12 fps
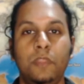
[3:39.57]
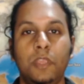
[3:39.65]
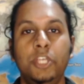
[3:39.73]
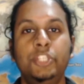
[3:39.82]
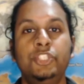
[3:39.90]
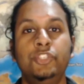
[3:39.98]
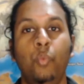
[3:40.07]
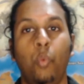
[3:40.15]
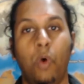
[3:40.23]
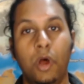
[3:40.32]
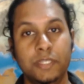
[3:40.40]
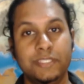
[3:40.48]
Is you
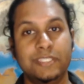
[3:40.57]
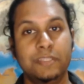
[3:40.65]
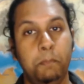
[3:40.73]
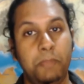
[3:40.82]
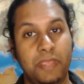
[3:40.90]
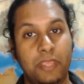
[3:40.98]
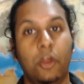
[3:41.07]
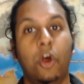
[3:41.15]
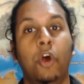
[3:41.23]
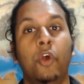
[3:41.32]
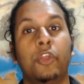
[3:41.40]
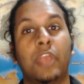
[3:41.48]
want to be
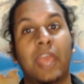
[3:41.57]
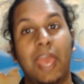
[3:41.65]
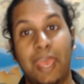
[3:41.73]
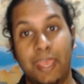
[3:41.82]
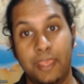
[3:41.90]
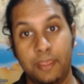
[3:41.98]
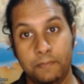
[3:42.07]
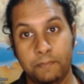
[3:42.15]
okay